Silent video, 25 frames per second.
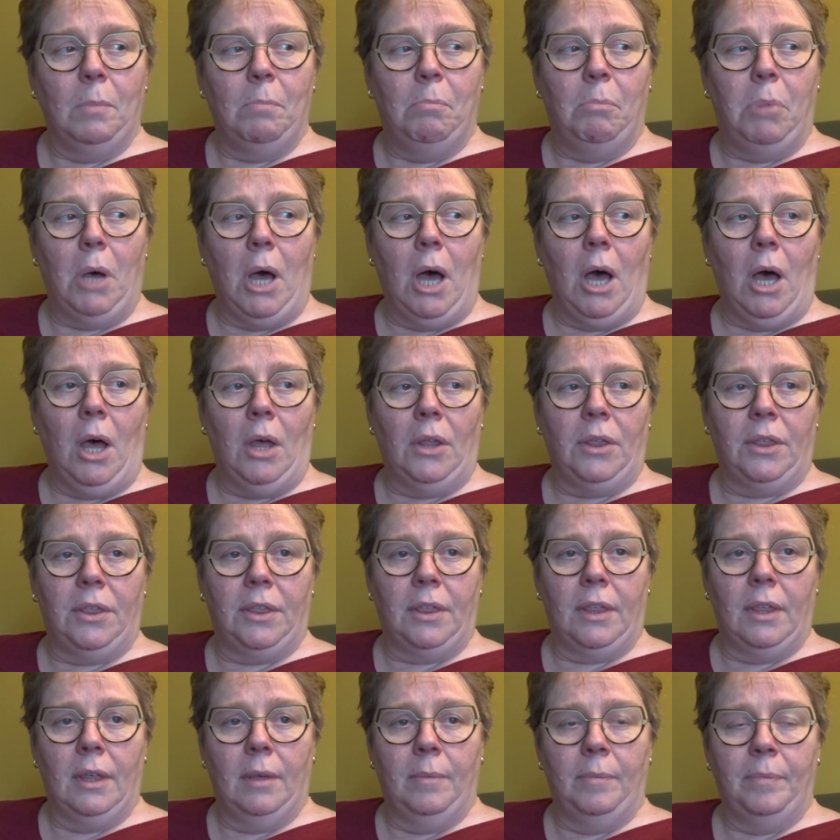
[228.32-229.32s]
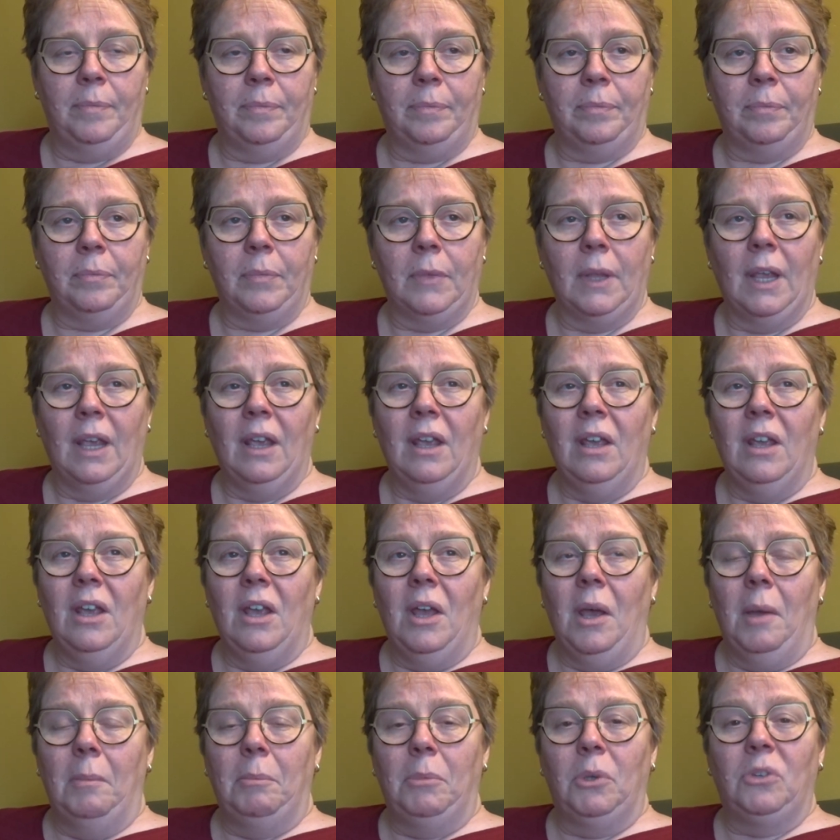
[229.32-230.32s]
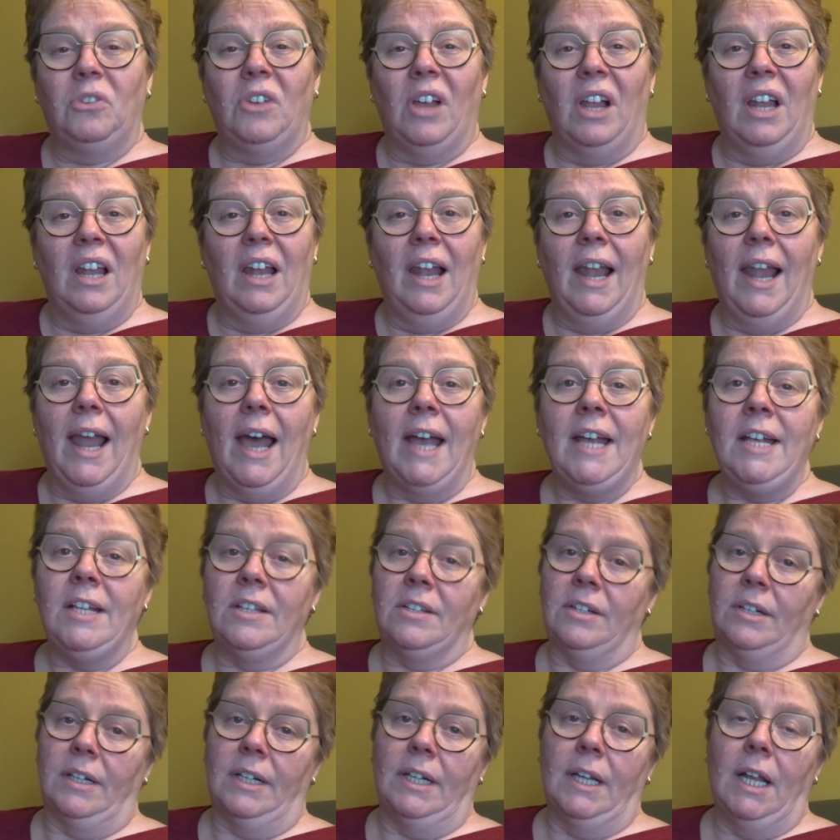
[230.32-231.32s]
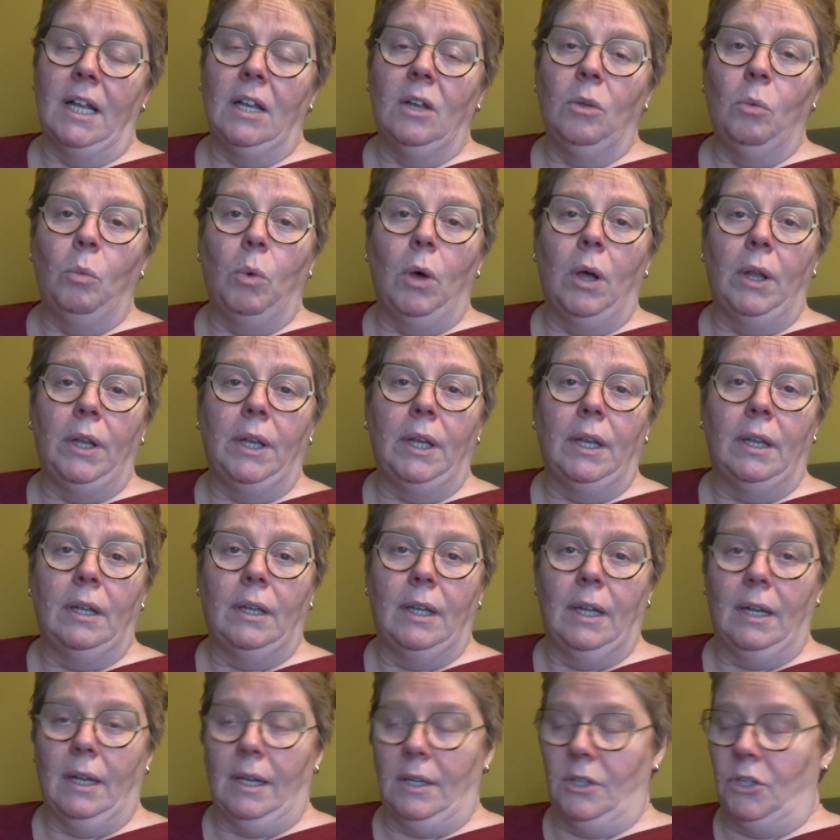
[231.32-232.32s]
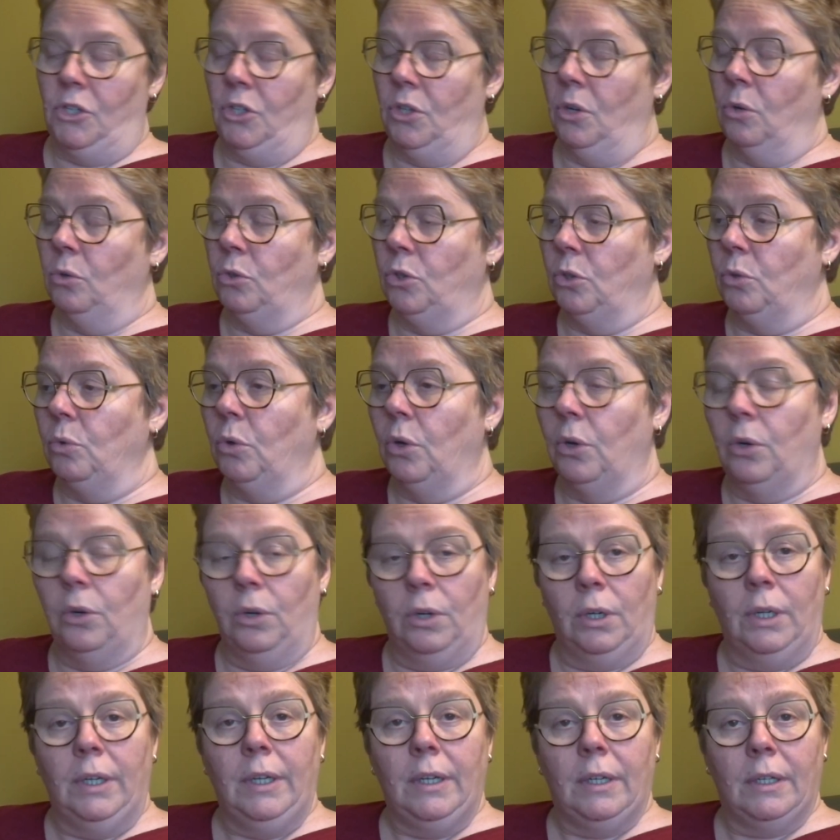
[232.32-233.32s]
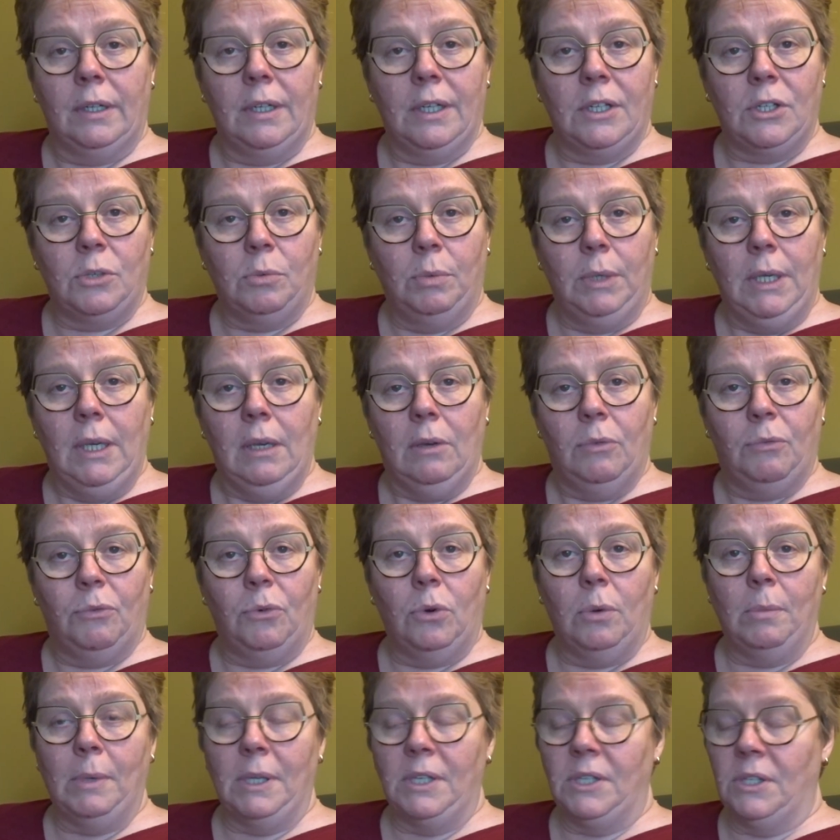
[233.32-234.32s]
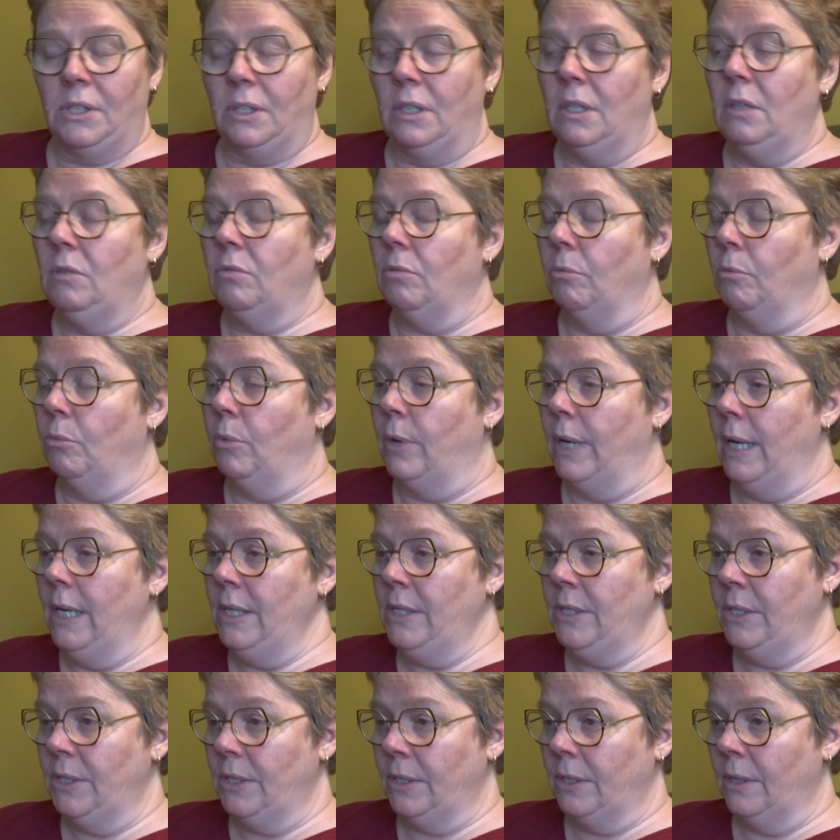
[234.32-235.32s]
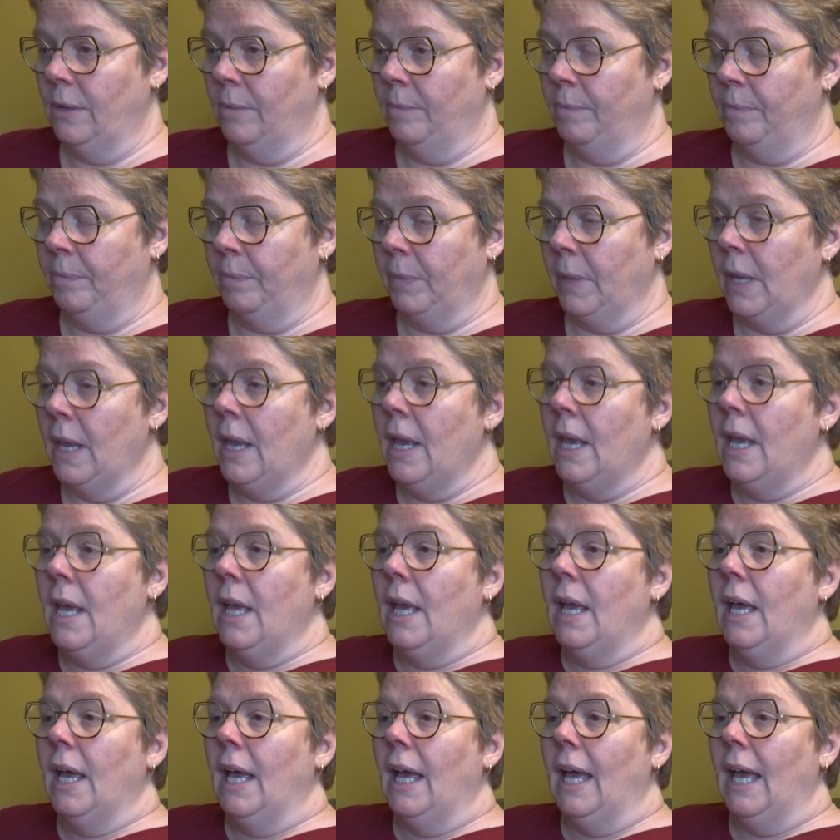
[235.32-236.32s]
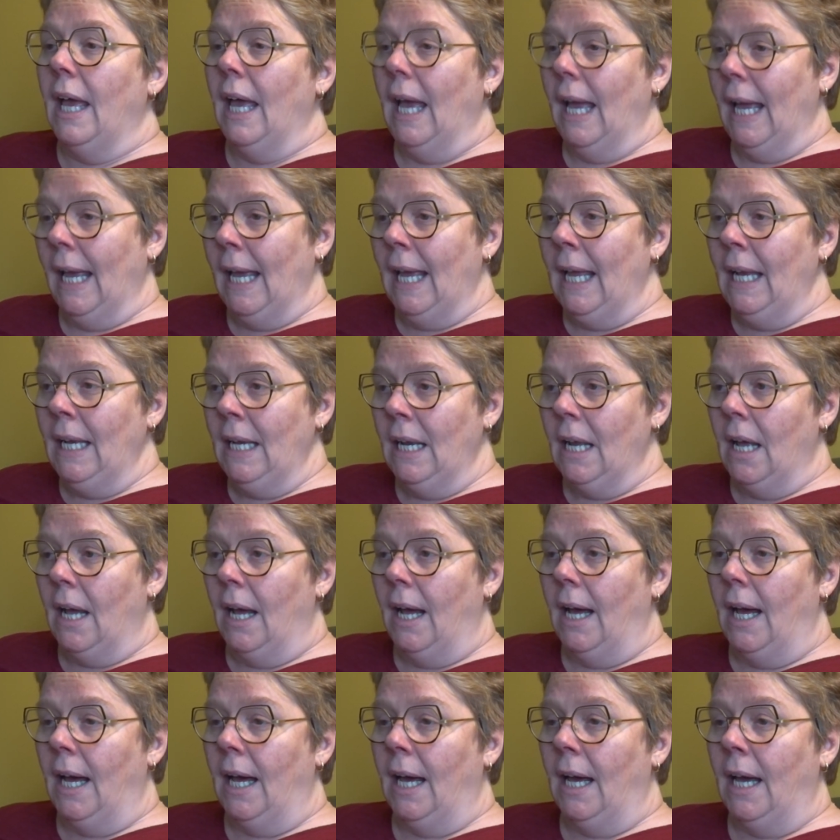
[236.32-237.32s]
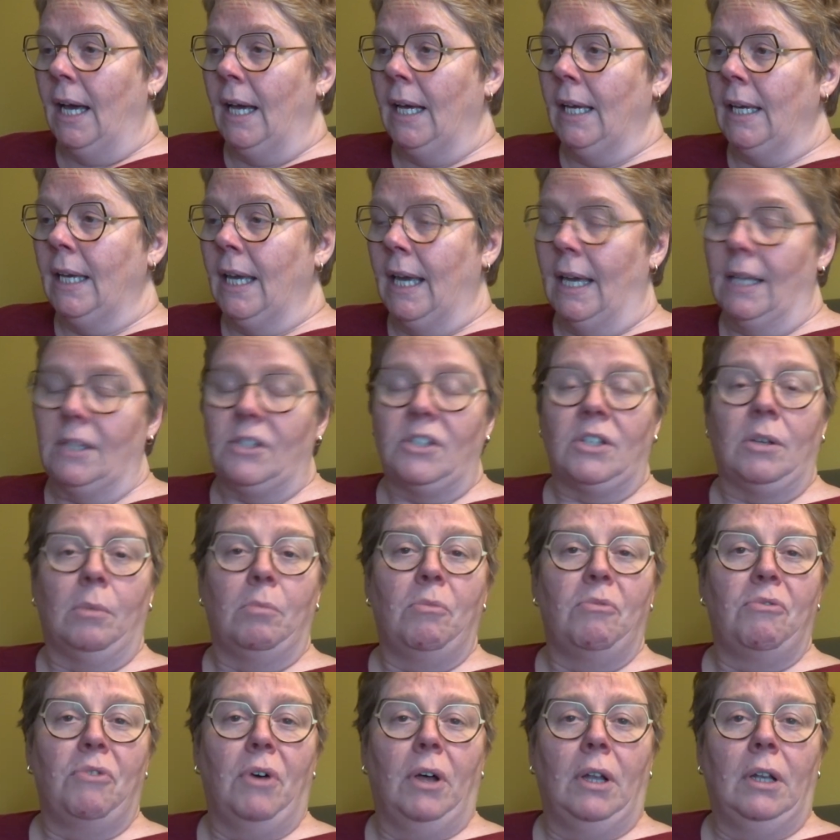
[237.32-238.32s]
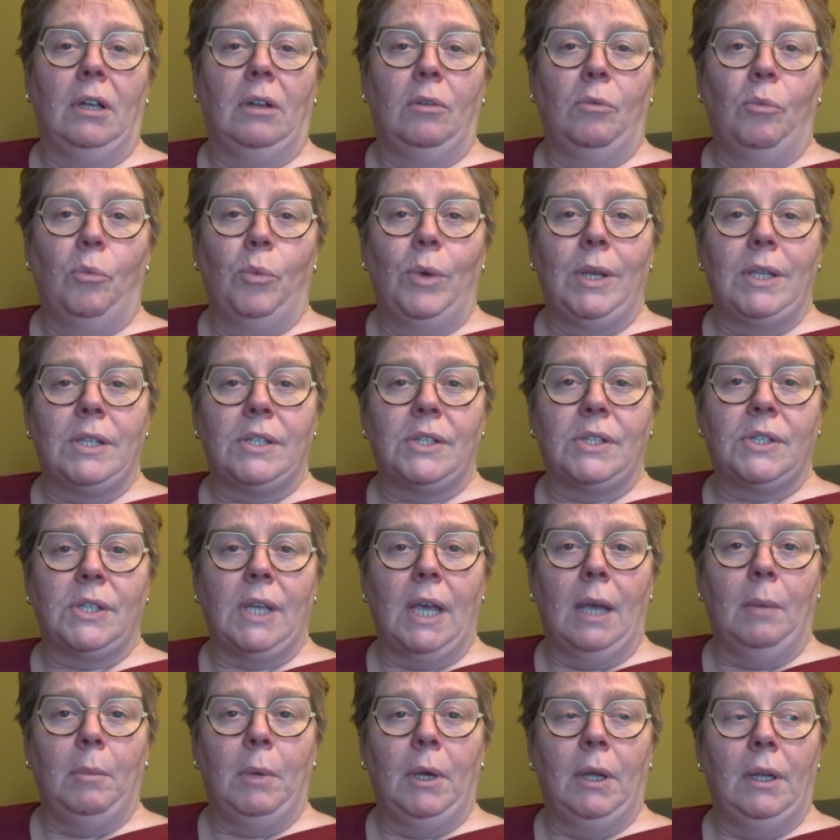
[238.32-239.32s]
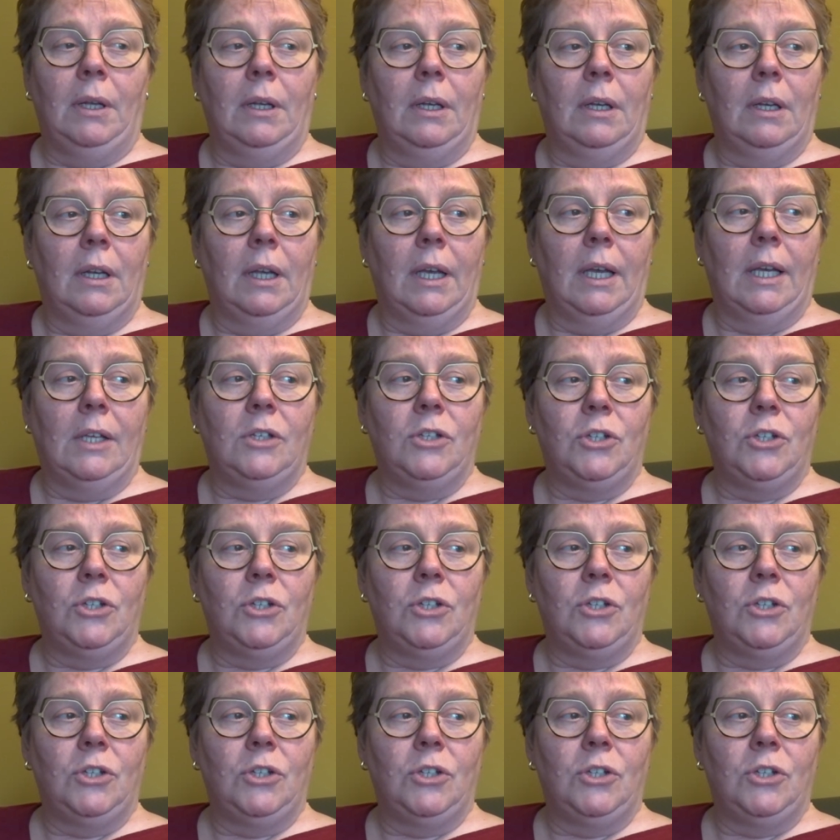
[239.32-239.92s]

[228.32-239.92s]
bath, but lighter than the one that I showed you earlier this week for my Stephen West. And I had some fun with salmon and